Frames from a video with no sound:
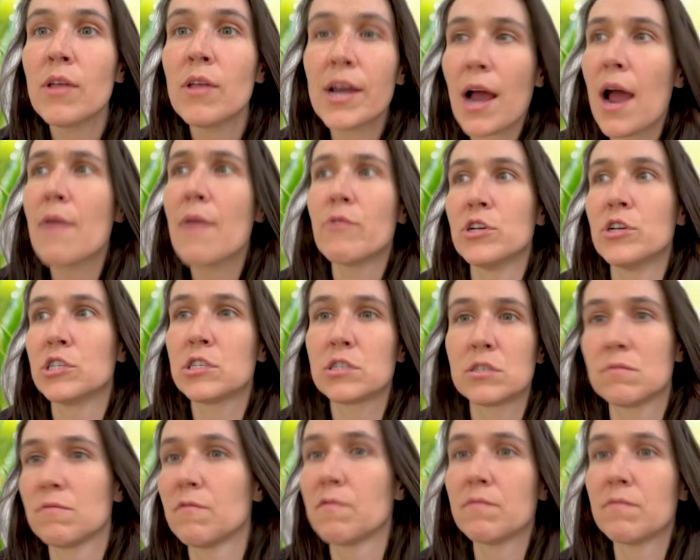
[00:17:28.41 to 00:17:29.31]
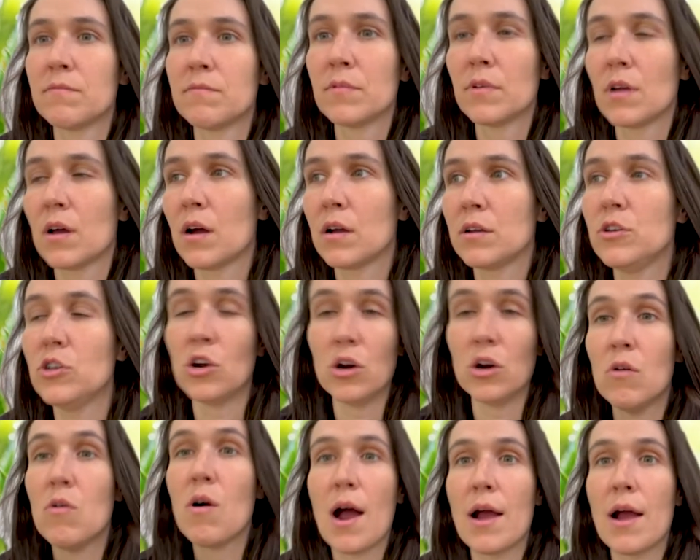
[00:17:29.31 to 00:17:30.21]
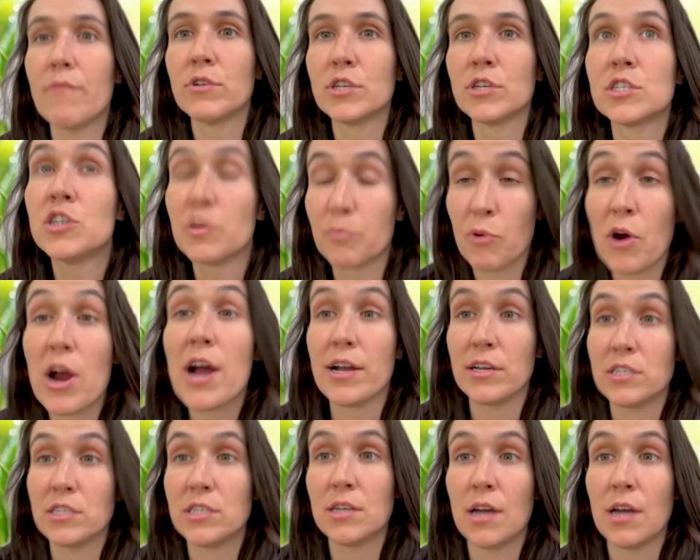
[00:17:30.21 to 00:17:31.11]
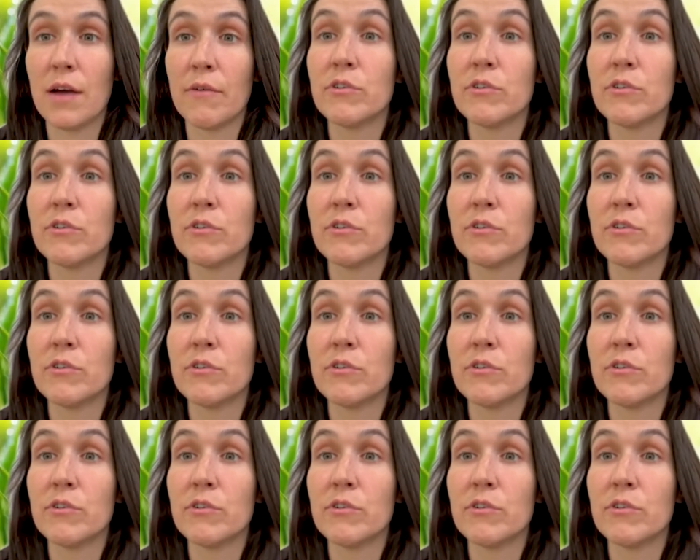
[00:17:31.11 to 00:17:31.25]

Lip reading: Like, I was, you know, I was depressed.